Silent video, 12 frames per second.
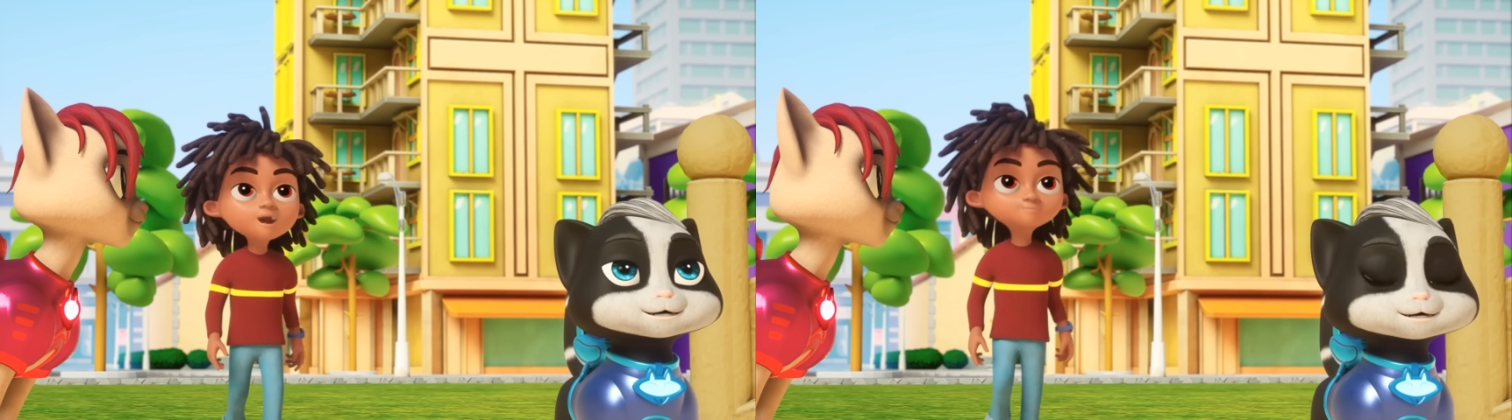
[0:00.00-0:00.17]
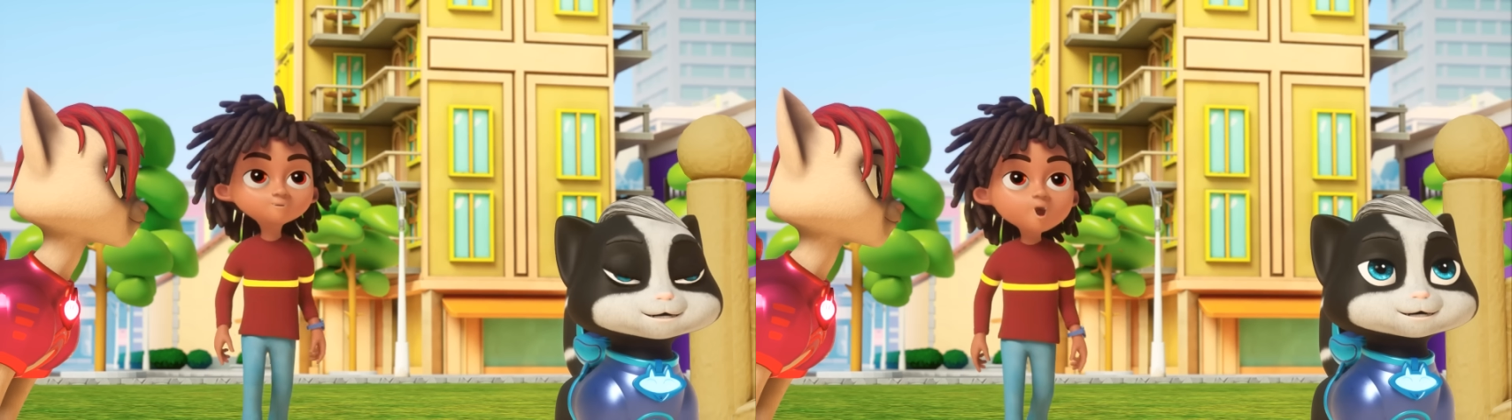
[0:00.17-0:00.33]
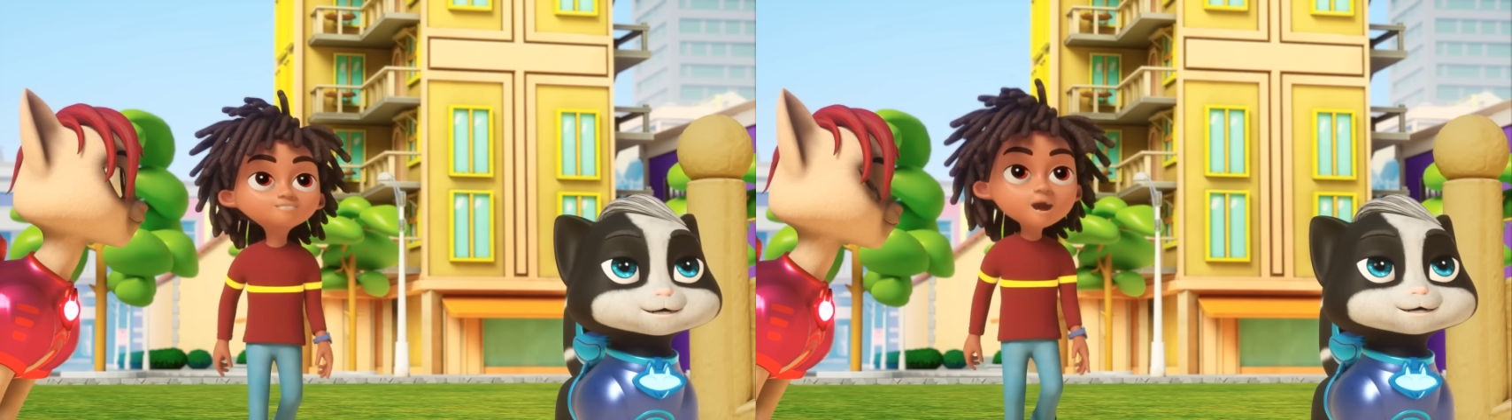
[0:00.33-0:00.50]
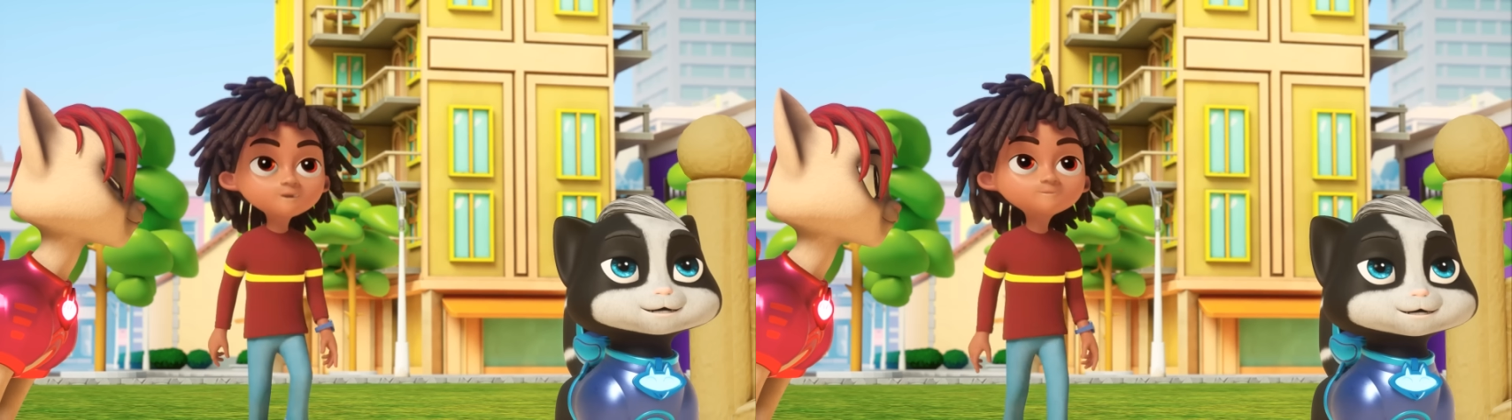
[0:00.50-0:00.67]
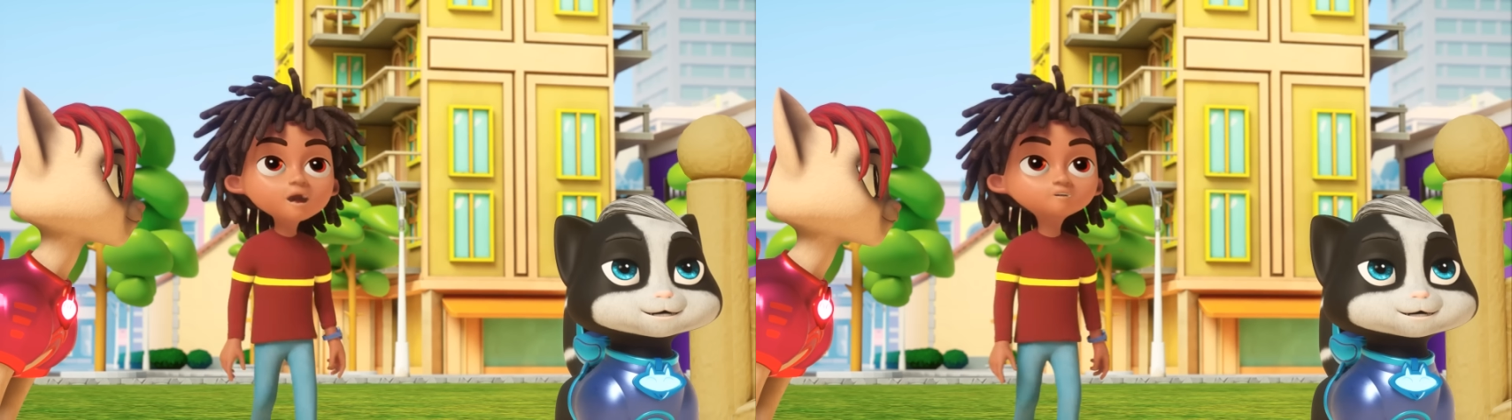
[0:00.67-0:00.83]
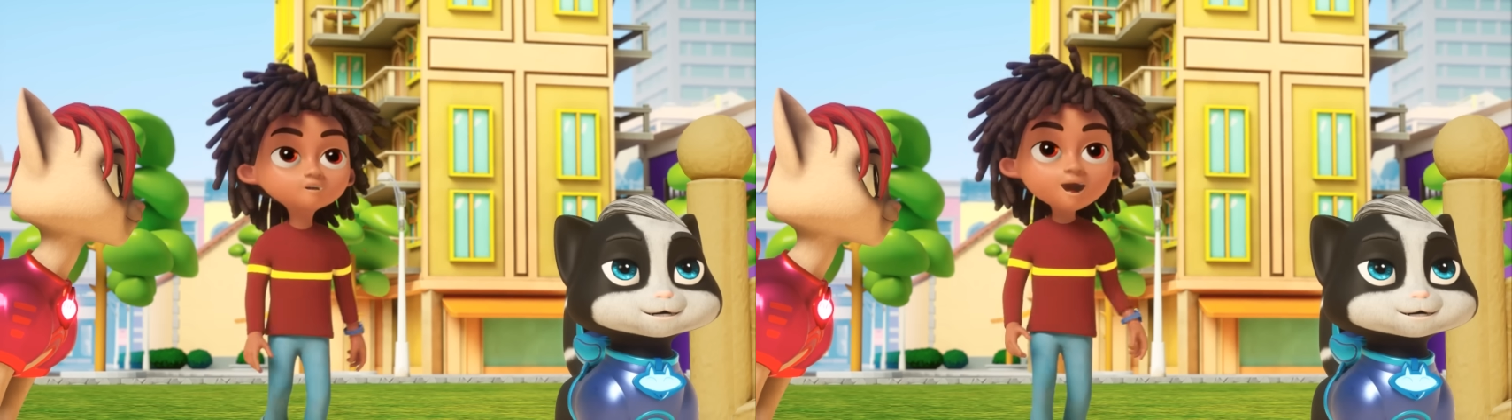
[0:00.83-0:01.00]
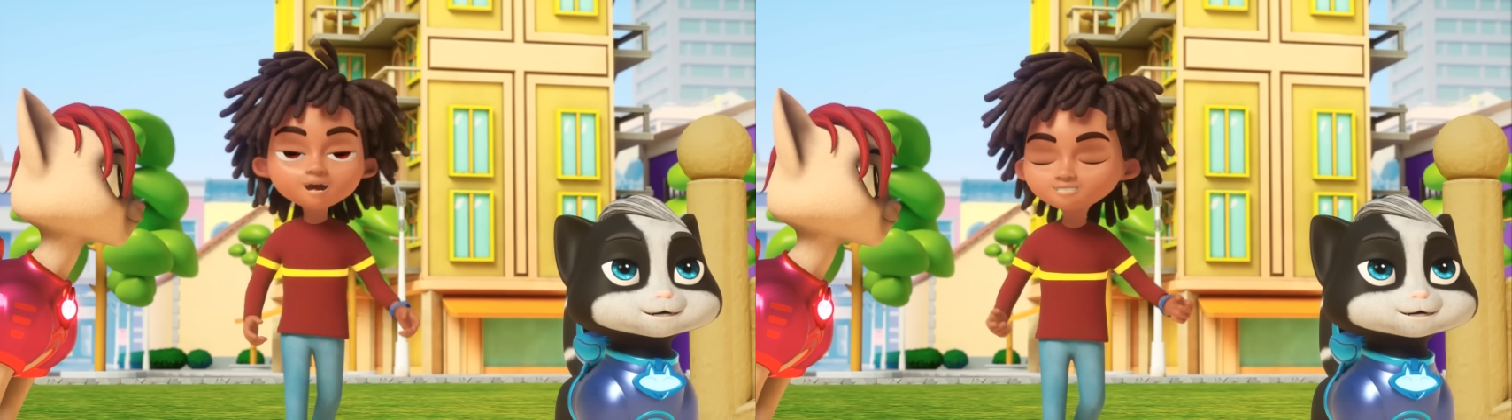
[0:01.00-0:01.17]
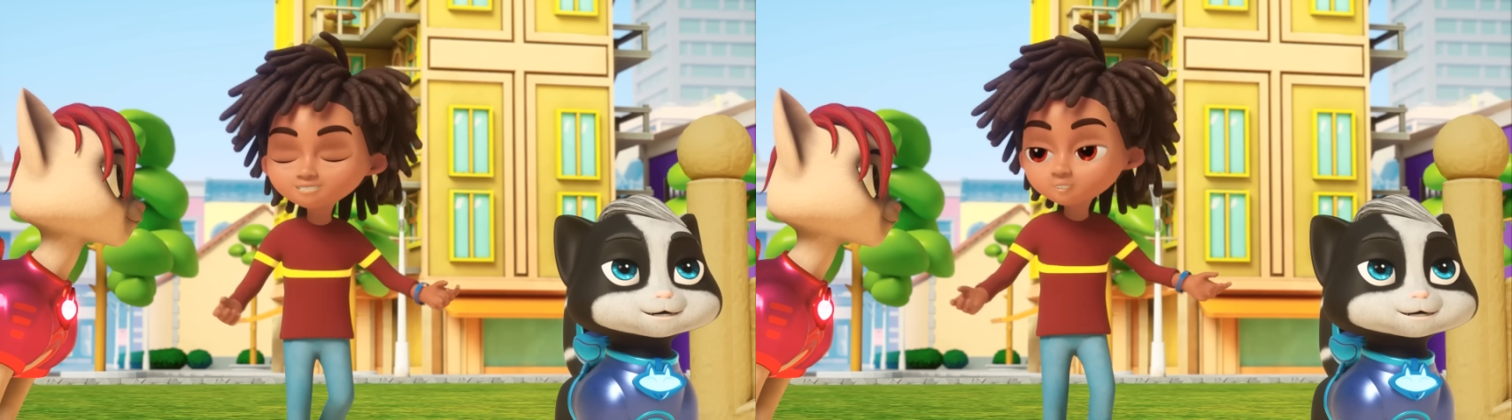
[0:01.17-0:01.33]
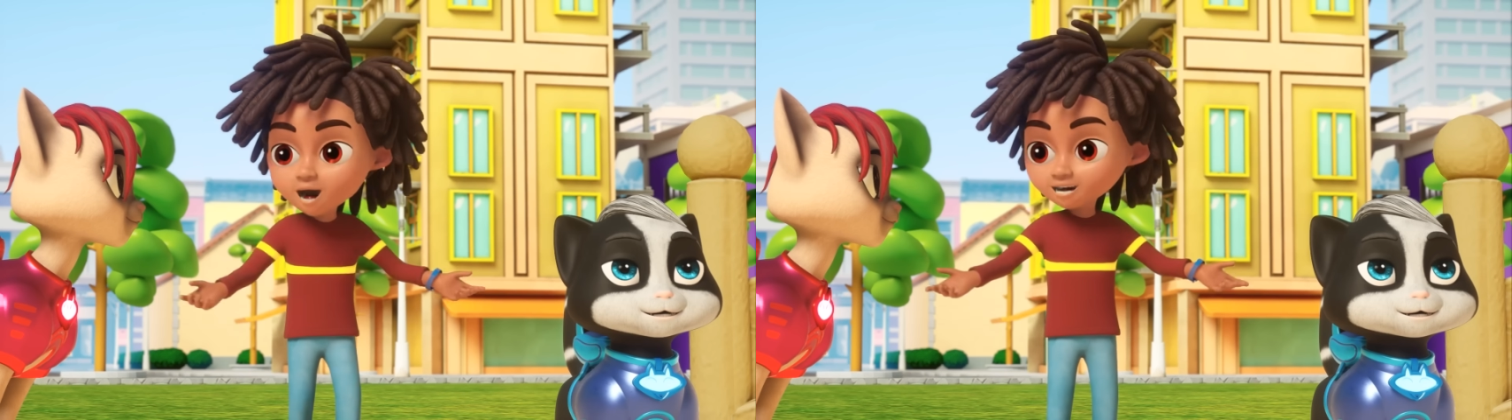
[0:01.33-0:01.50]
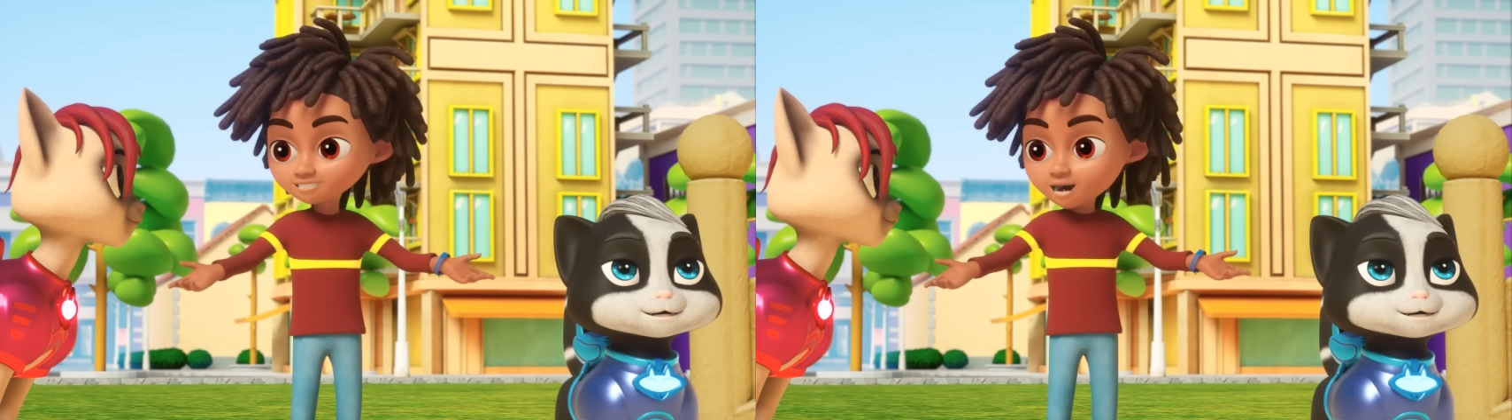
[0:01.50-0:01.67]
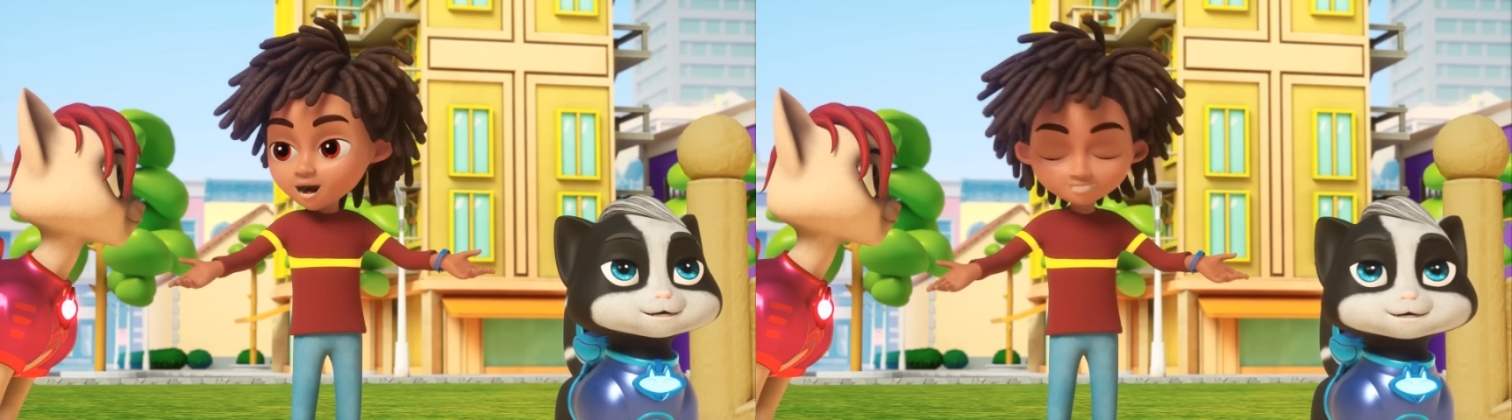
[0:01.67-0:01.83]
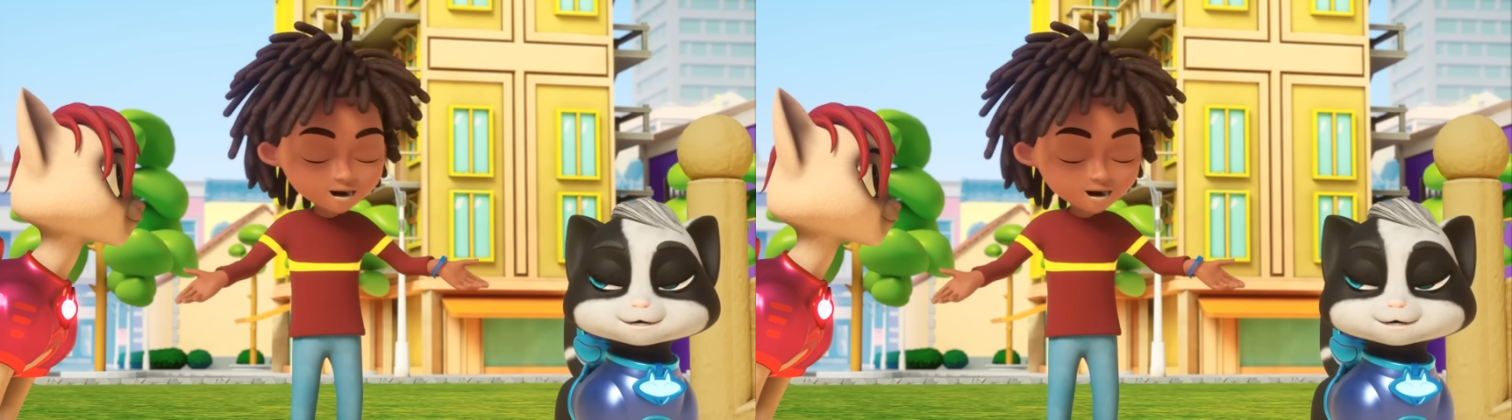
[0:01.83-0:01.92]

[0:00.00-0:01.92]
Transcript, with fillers: That's because I have the best friends